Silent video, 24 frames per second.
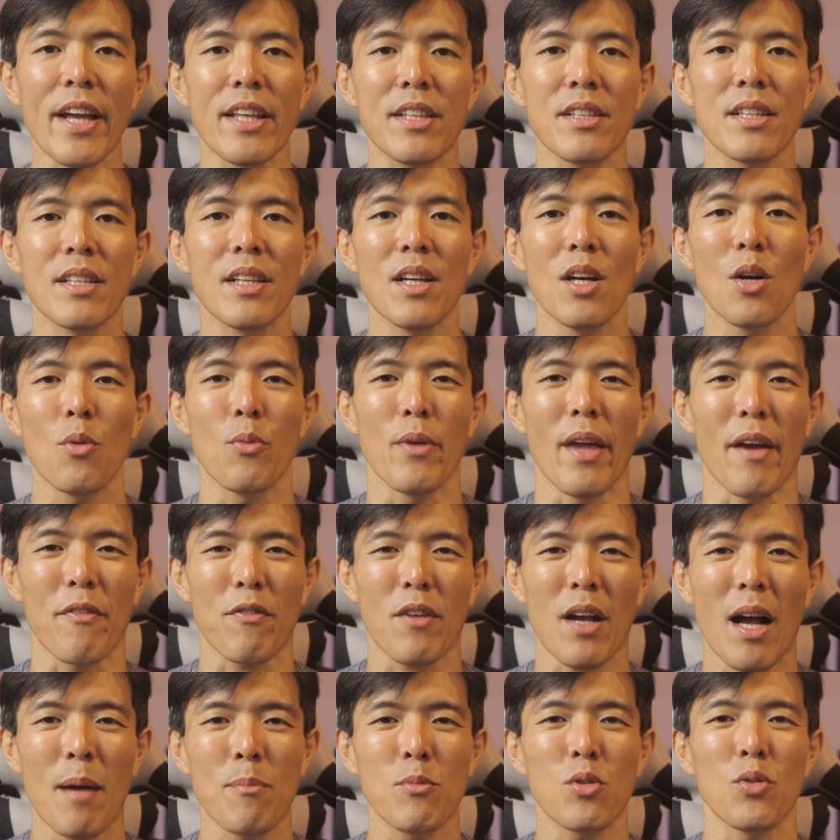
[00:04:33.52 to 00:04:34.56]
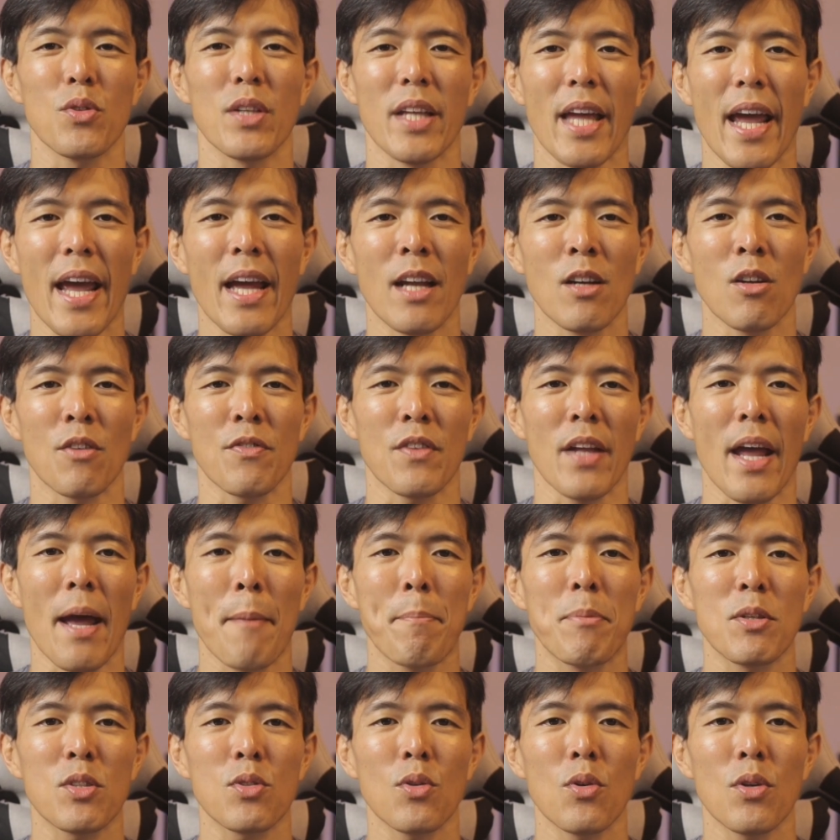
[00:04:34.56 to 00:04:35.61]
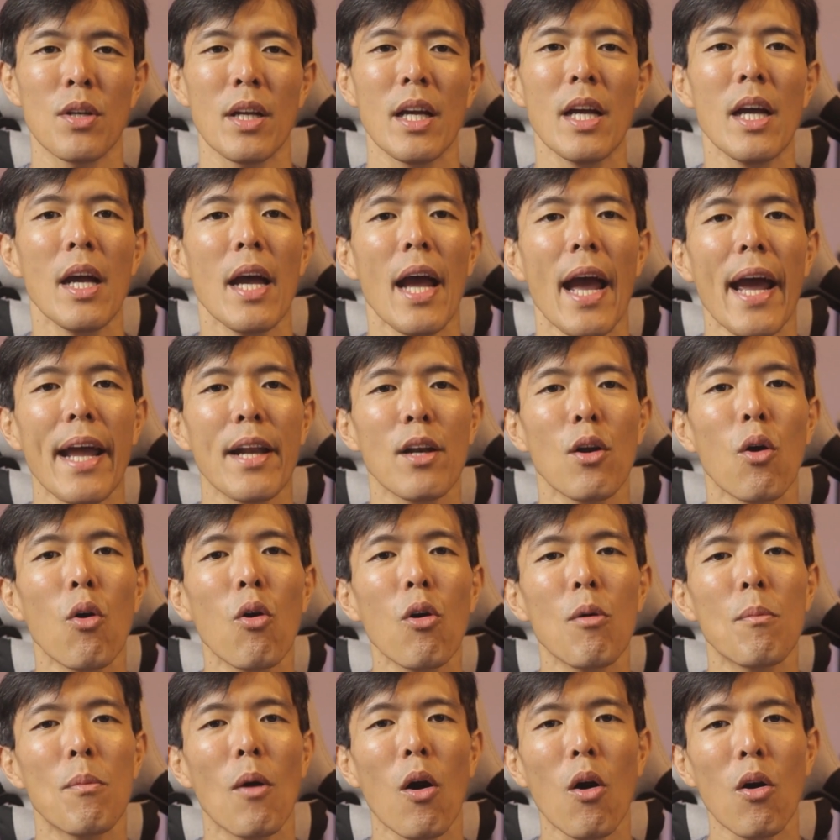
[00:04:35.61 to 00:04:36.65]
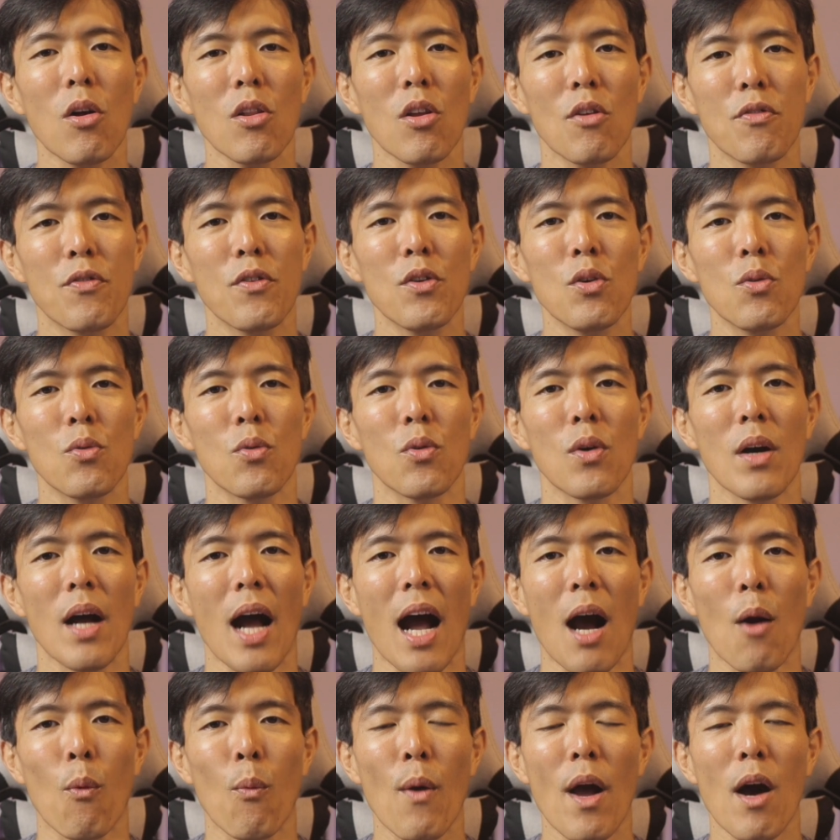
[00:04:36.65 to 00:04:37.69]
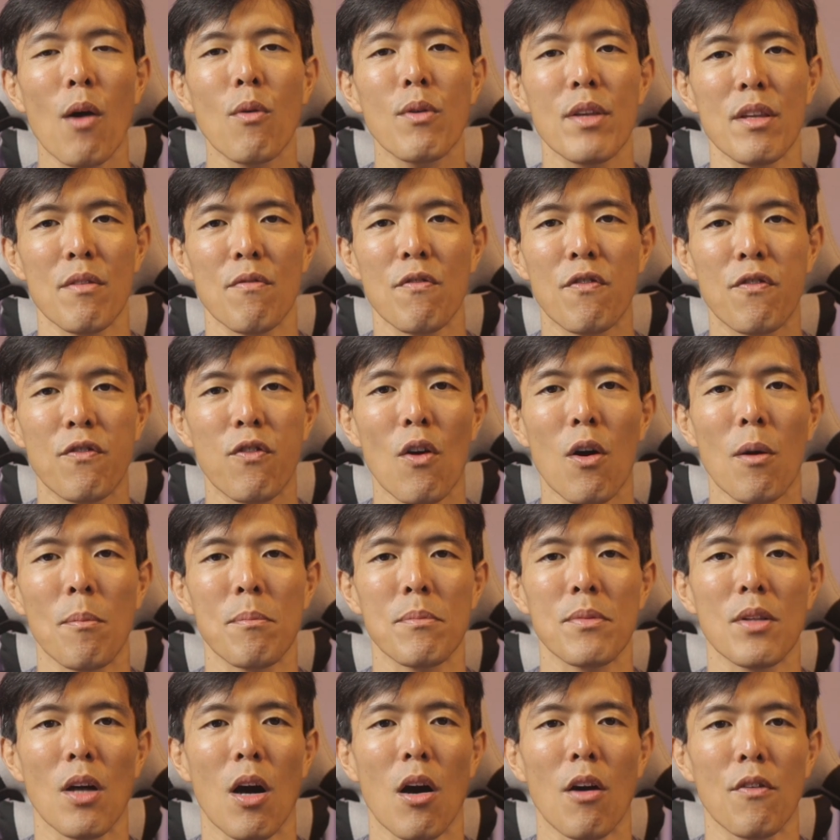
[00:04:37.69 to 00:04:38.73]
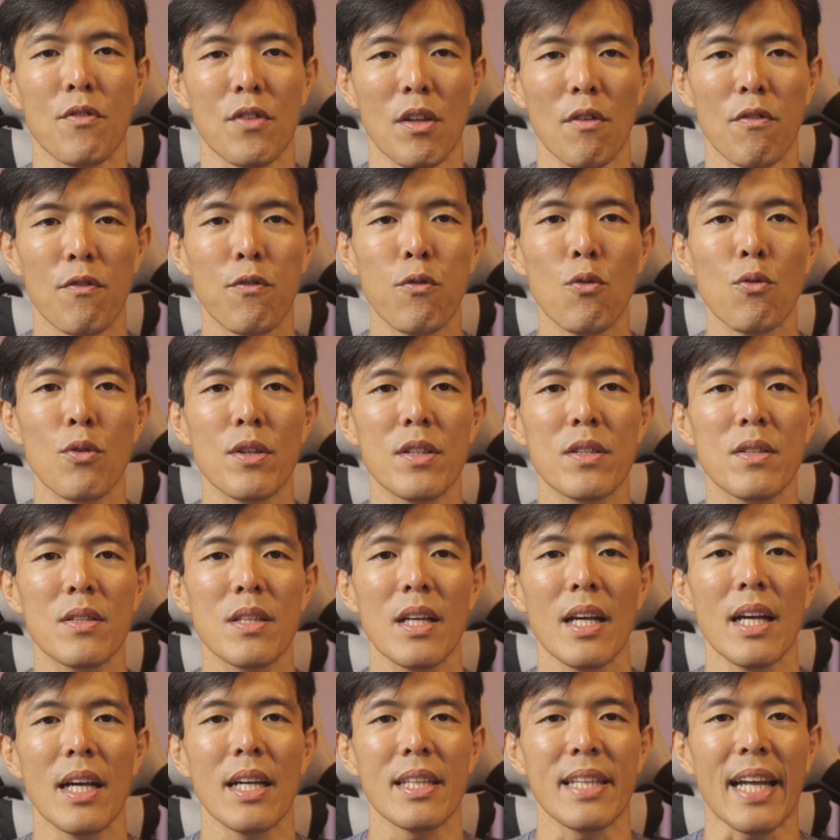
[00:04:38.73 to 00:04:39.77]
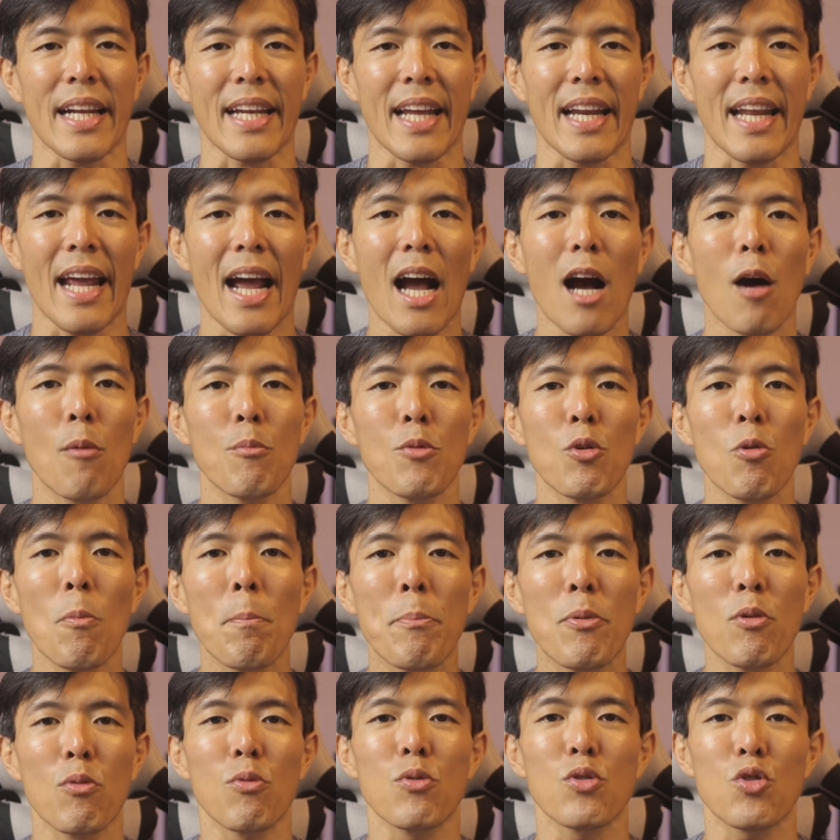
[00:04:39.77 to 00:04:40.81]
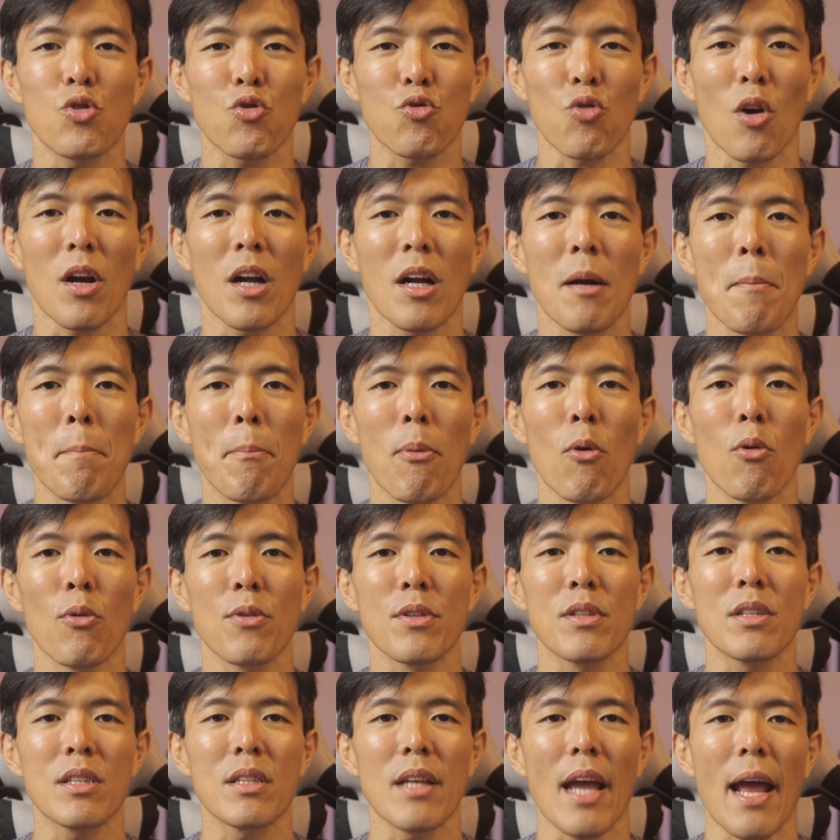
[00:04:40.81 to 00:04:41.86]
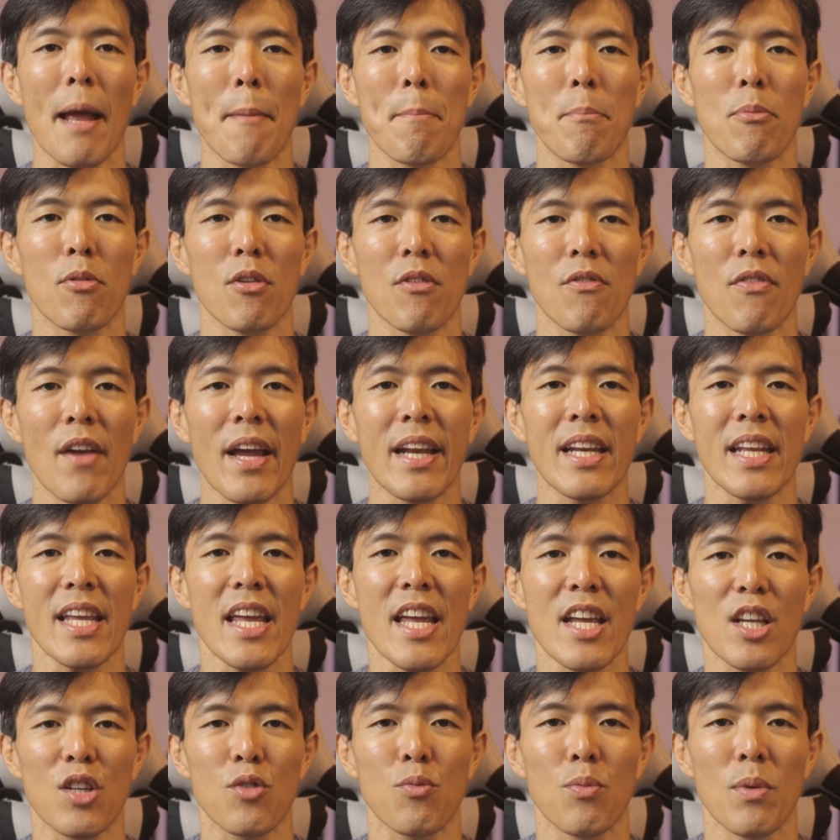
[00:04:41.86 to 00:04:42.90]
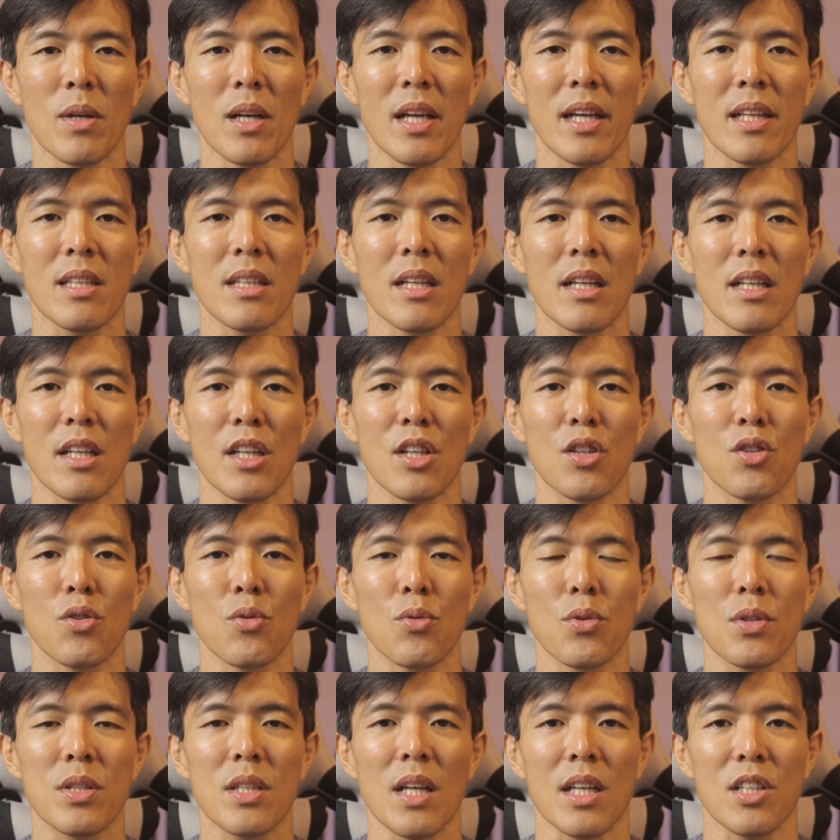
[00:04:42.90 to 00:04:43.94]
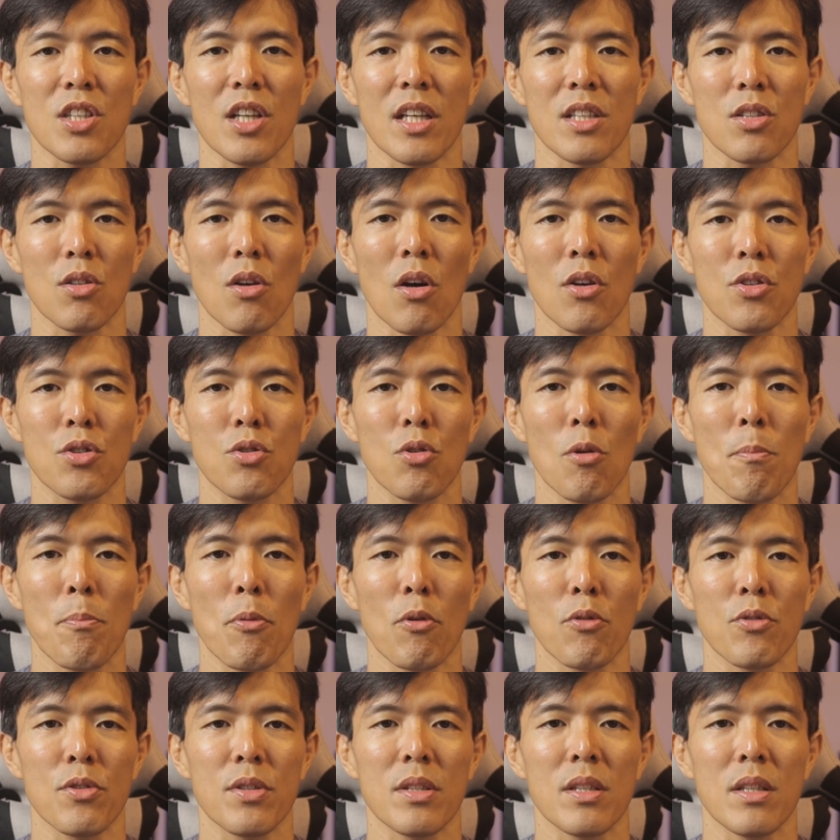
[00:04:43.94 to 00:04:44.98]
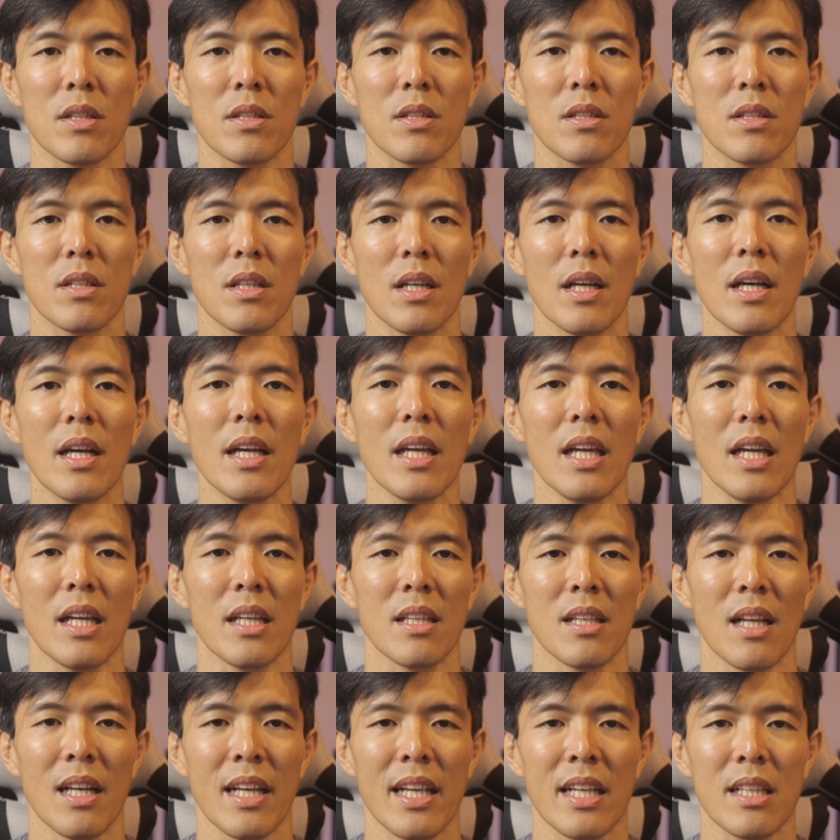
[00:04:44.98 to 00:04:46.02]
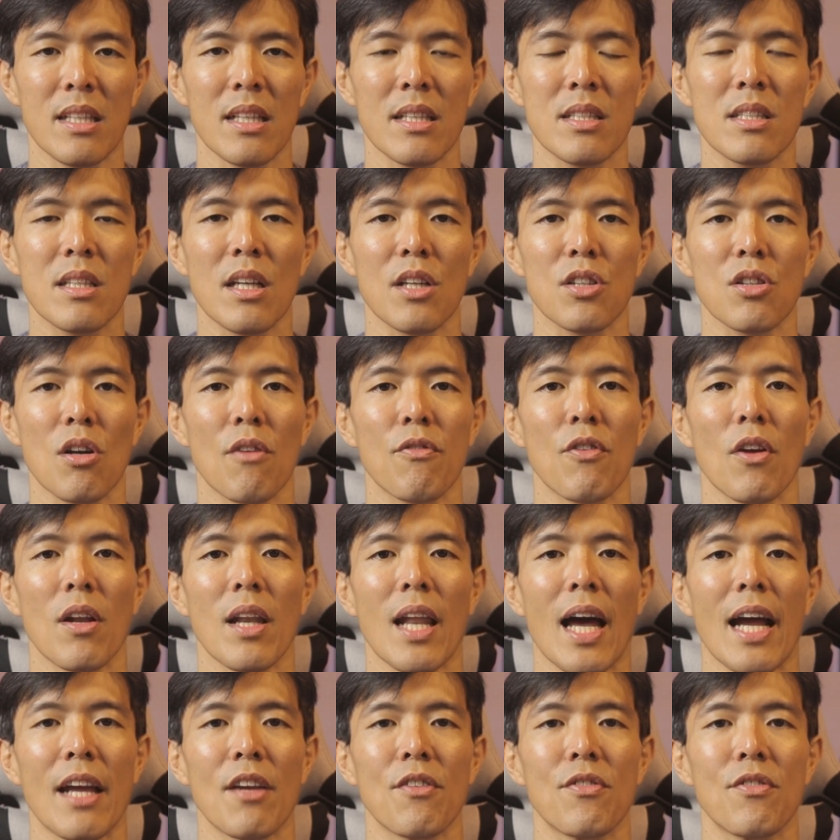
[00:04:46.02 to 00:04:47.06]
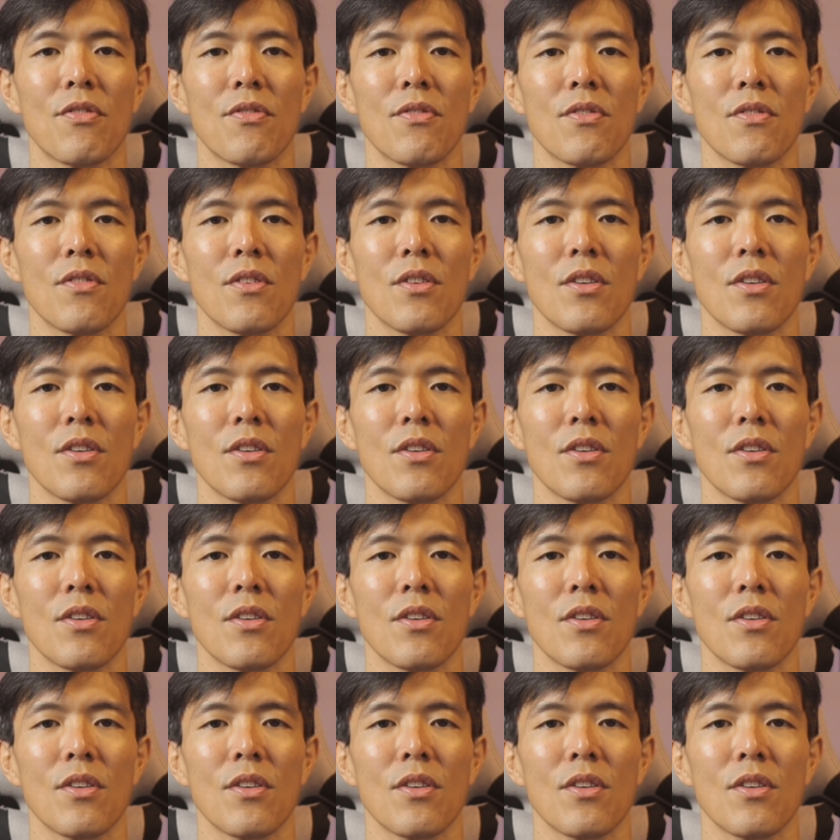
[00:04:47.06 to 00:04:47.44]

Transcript: right, we have come to the end of the episode and hope all of you are well informed of the foods that can help you build stronger bones and prevent age-related issues such as osteoporosis in the later stage of your life.